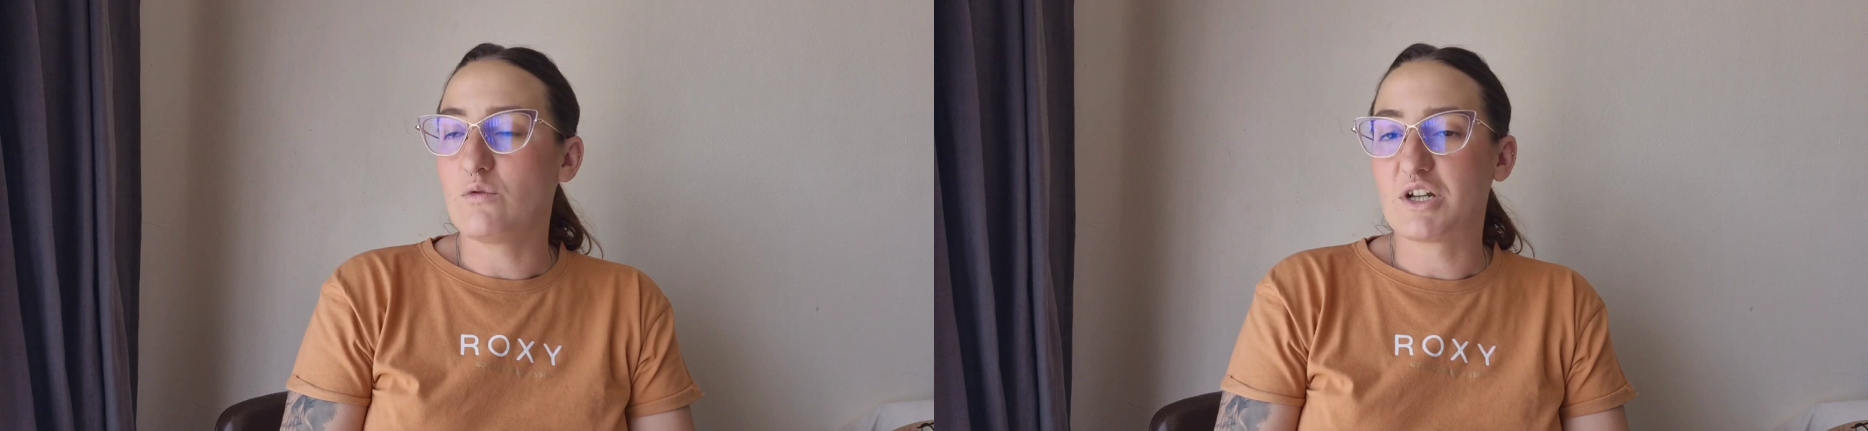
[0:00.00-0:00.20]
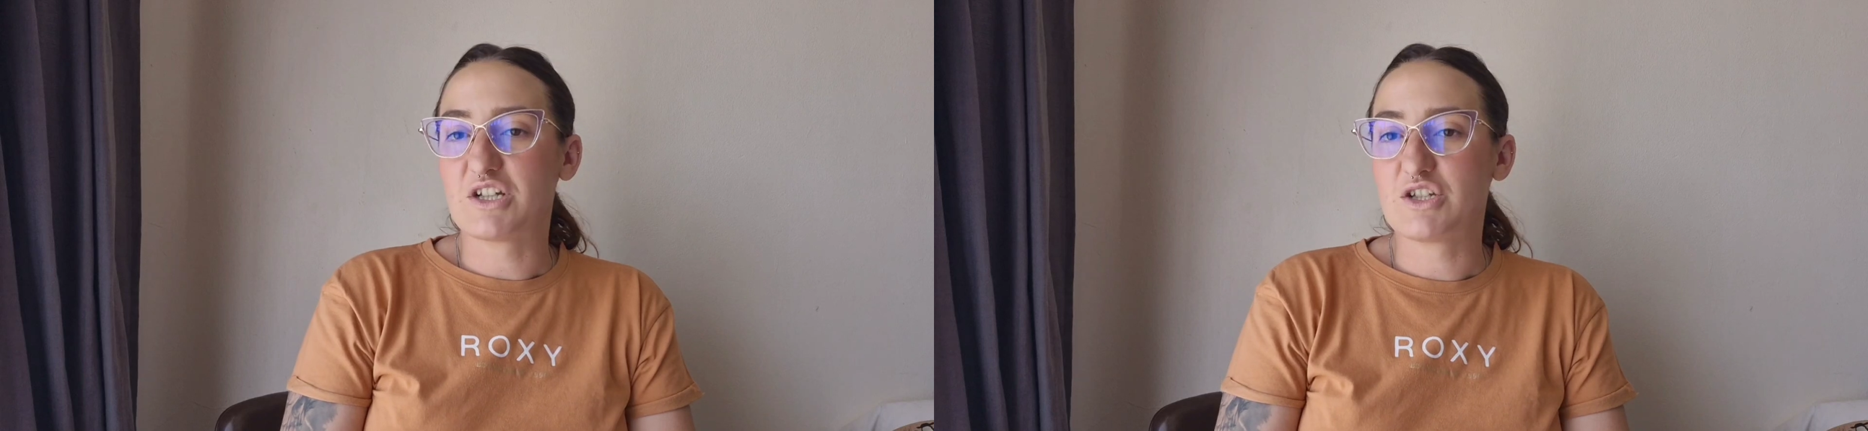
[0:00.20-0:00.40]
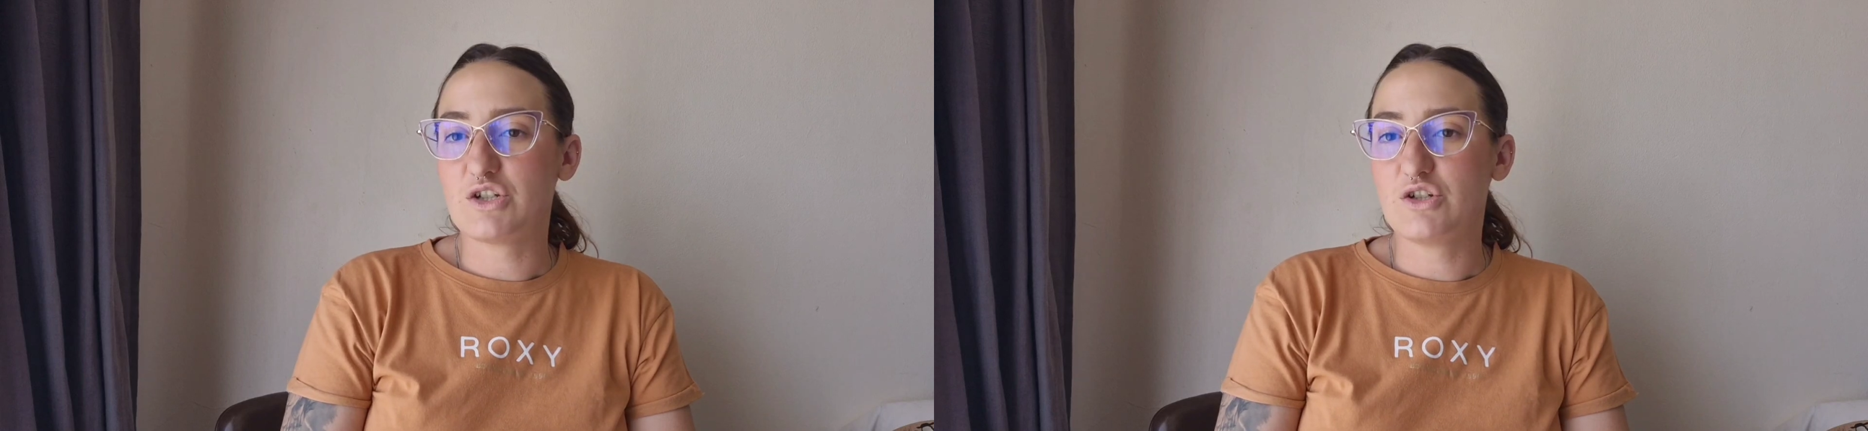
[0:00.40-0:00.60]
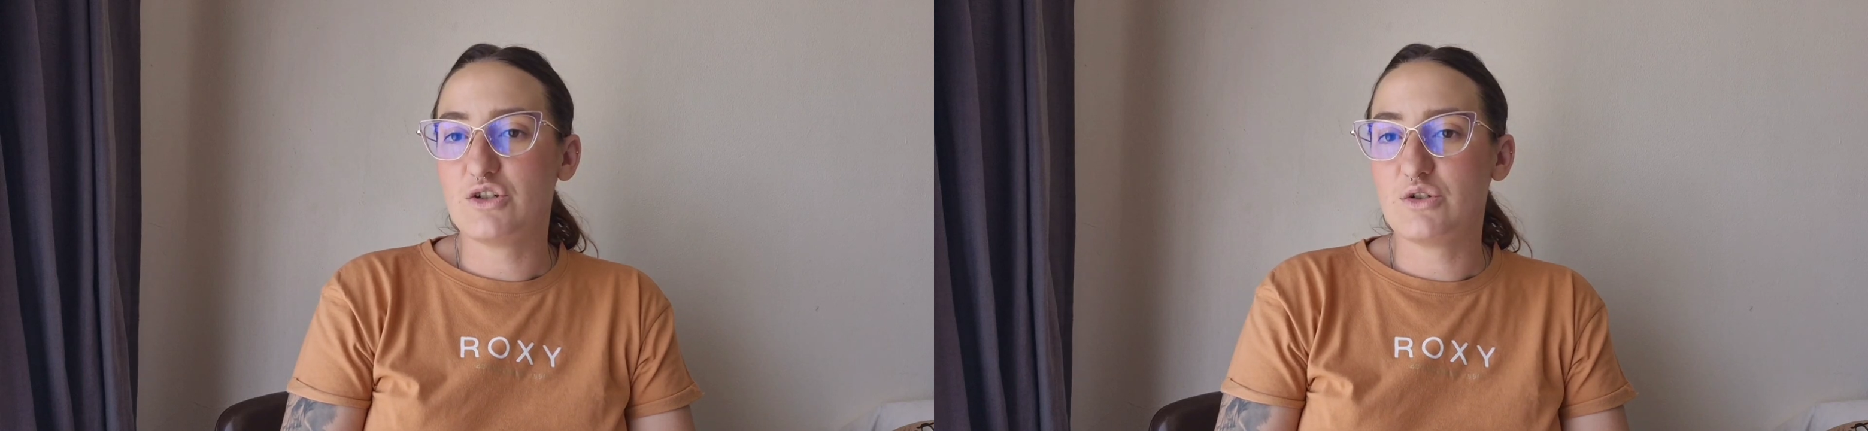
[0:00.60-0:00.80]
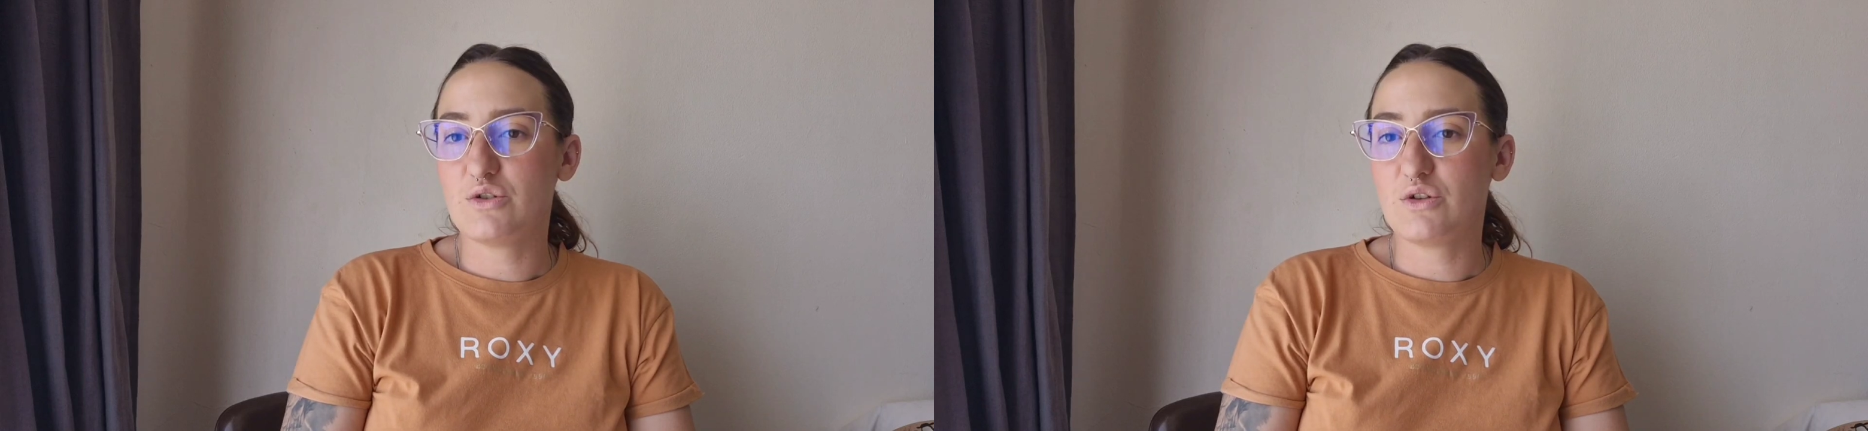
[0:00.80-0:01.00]
was to
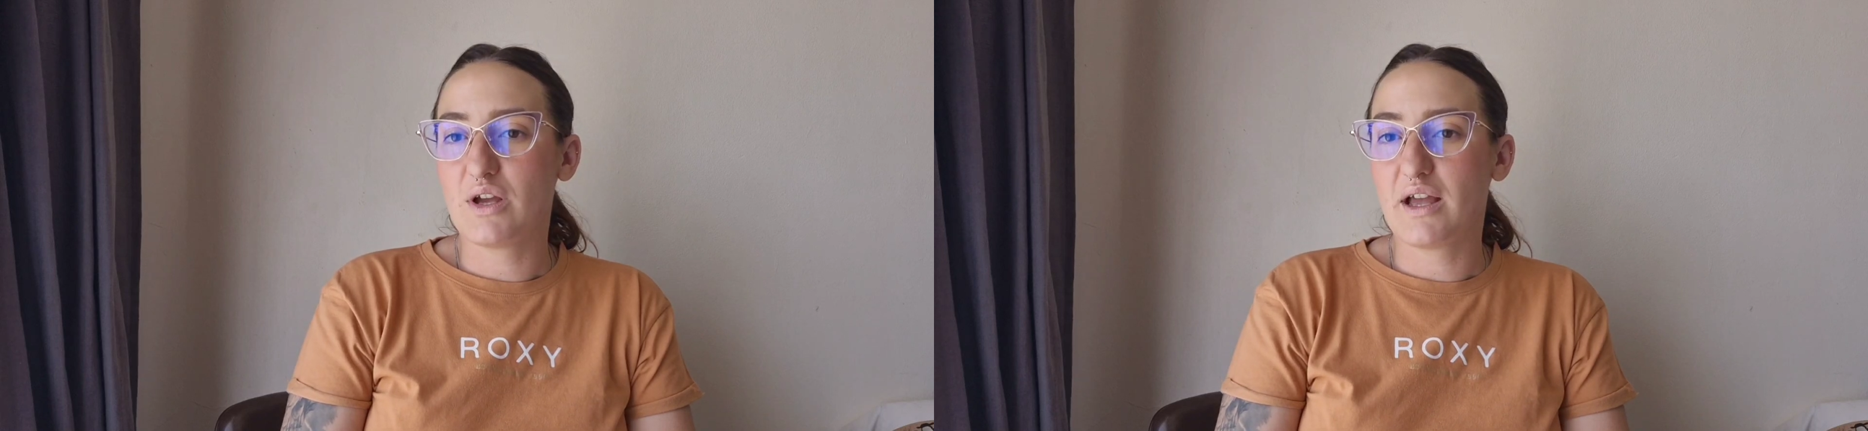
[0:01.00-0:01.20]
do